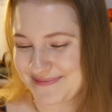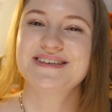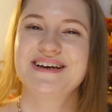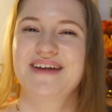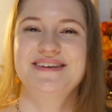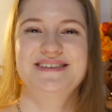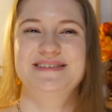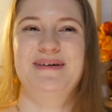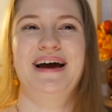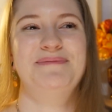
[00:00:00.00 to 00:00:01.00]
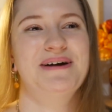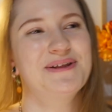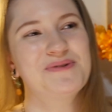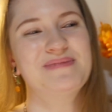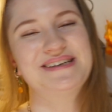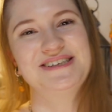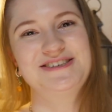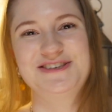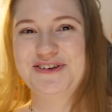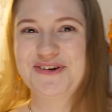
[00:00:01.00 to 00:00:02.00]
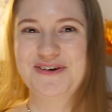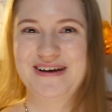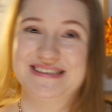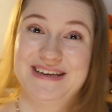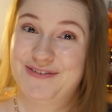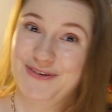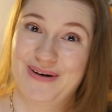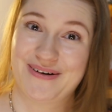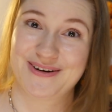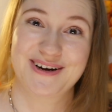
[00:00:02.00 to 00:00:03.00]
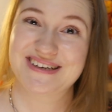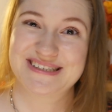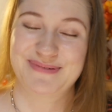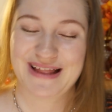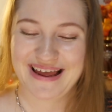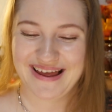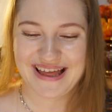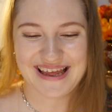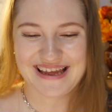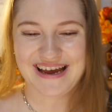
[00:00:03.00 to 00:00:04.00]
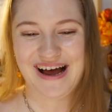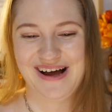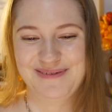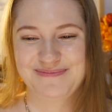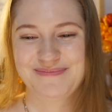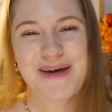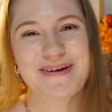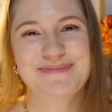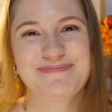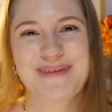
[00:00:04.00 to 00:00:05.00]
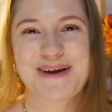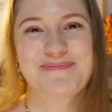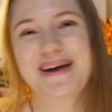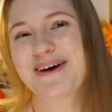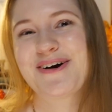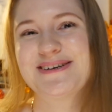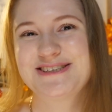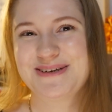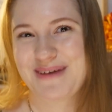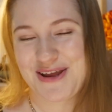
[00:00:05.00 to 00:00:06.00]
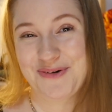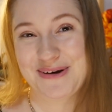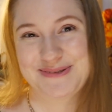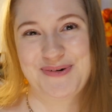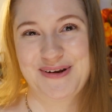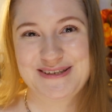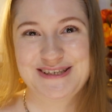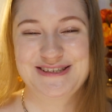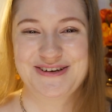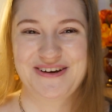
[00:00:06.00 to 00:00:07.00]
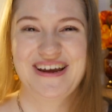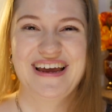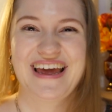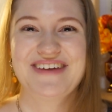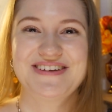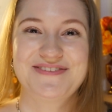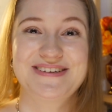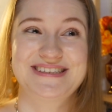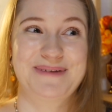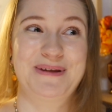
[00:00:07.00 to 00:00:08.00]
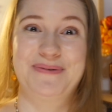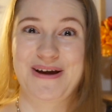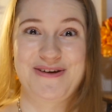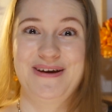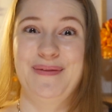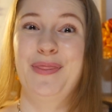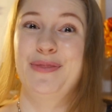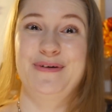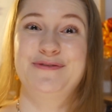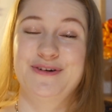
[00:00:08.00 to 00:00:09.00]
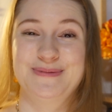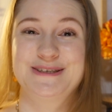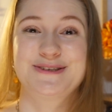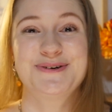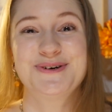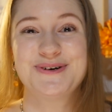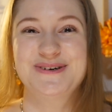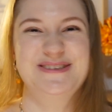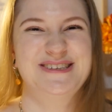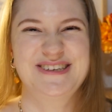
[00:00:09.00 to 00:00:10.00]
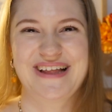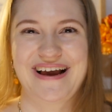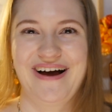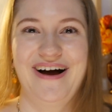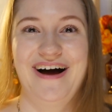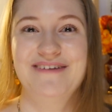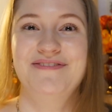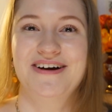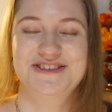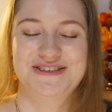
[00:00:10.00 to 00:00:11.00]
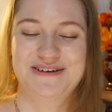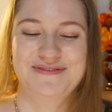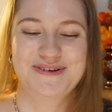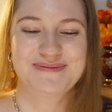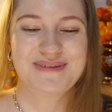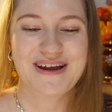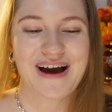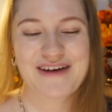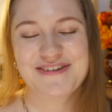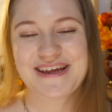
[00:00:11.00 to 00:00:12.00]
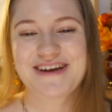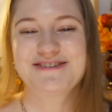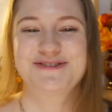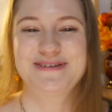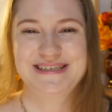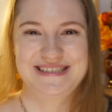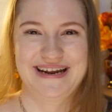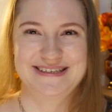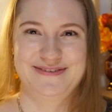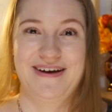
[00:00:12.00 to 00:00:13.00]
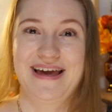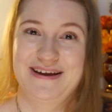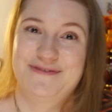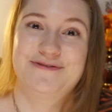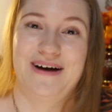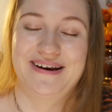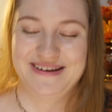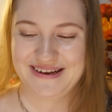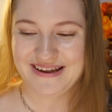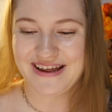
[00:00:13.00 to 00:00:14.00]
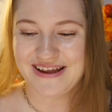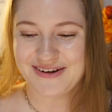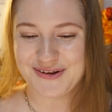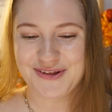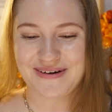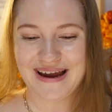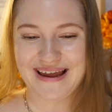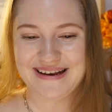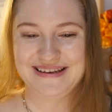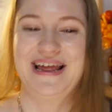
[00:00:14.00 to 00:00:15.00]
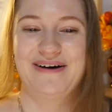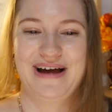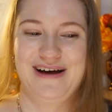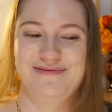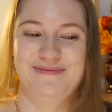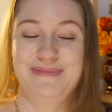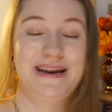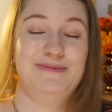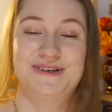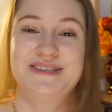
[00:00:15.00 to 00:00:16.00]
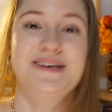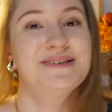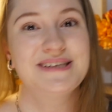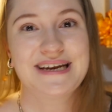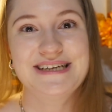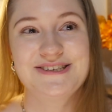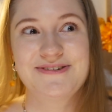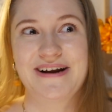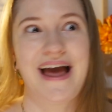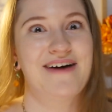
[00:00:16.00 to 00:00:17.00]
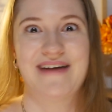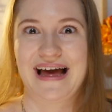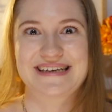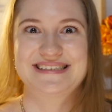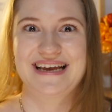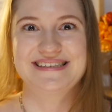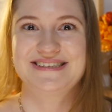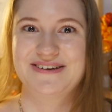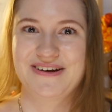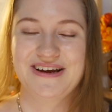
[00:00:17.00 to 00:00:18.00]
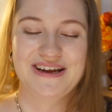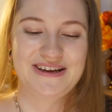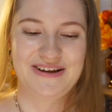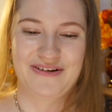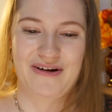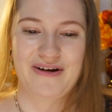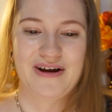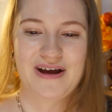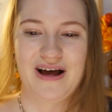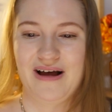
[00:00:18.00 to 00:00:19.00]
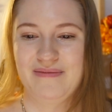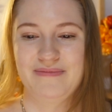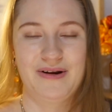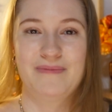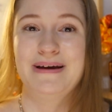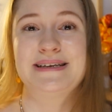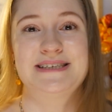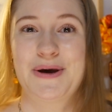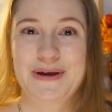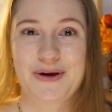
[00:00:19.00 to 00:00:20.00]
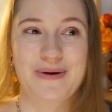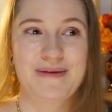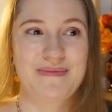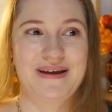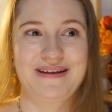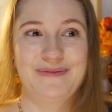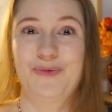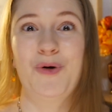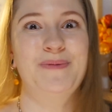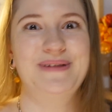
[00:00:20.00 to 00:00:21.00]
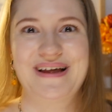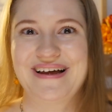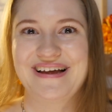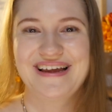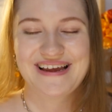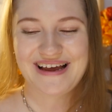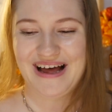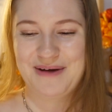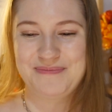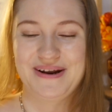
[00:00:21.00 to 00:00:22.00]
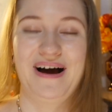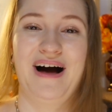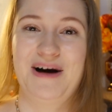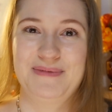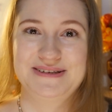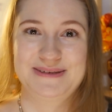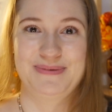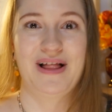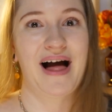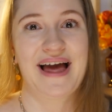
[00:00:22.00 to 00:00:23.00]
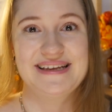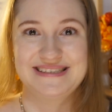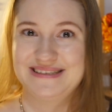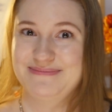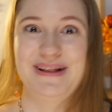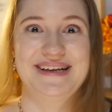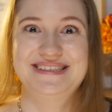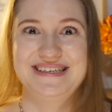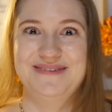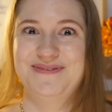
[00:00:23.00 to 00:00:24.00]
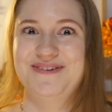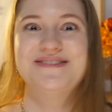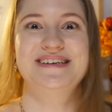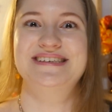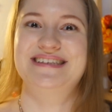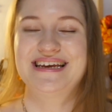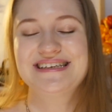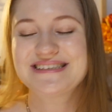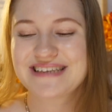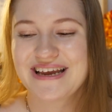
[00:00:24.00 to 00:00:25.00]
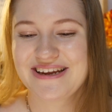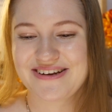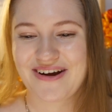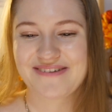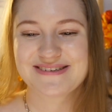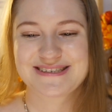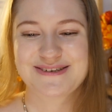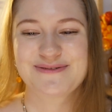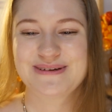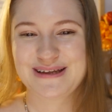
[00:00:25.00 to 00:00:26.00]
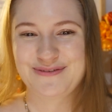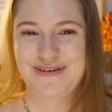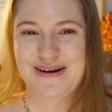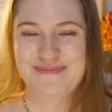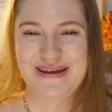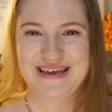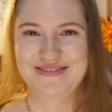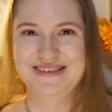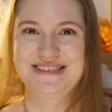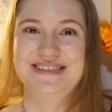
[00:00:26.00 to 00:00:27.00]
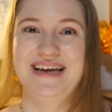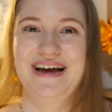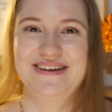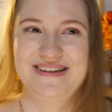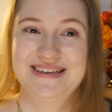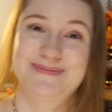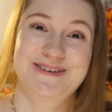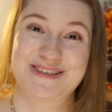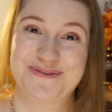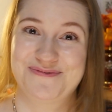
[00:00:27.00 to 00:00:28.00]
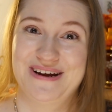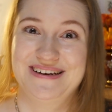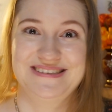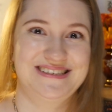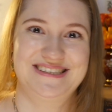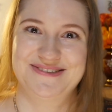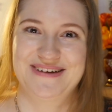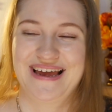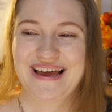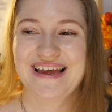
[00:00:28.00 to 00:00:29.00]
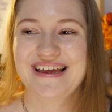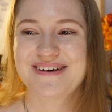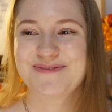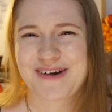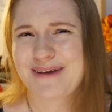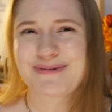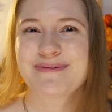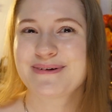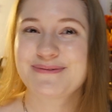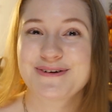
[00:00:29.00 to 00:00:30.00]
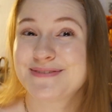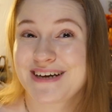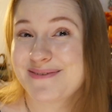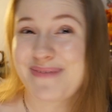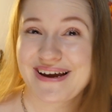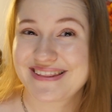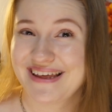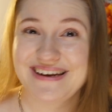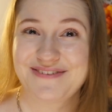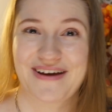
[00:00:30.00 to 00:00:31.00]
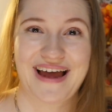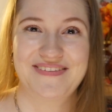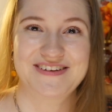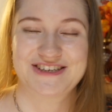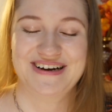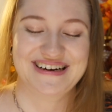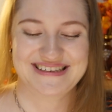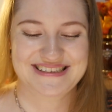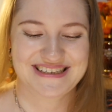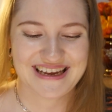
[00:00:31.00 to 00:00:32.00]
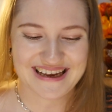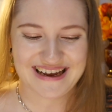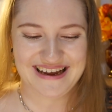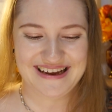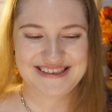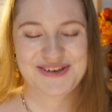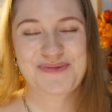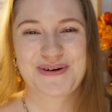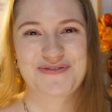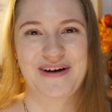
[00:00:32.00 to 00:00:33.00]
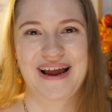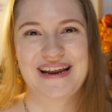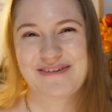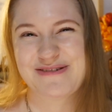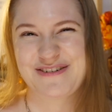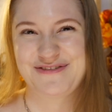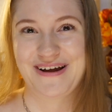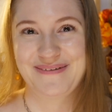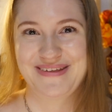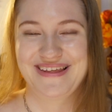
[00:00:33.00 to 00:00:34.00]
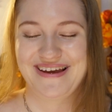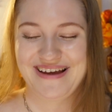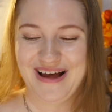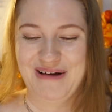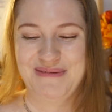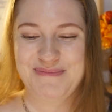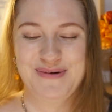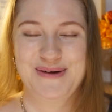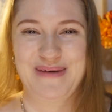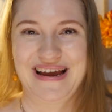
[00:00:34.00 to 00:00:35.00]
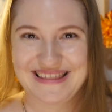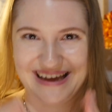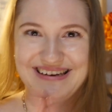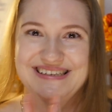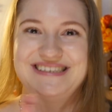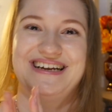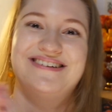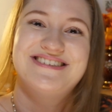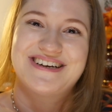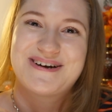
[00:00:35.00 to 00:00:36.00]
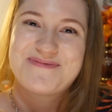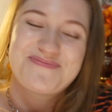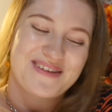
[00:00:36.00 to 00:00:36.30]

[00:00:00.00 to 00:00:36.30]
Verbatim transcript: So yeah, this is my, my little message to you as if you are a cosplayer. Um, maybe pick, pick a costume that you always wanted to do, even if it's something where you can thrift from a store or just do like a half version of them. I feel like it was really satisfying and fun and it, although I now have many more skills than I do and I have access to, you know, um, you know, better sewing equipment, Worbla, better, um, better armor supplies and if, and all these things, you know, it was still really fun being able to just tackle, especially Rin just doing what I probably would have done back then if I had the chance. Uh, so don't be afraid, have a bit of fun with it um, and bring back that nostalgia.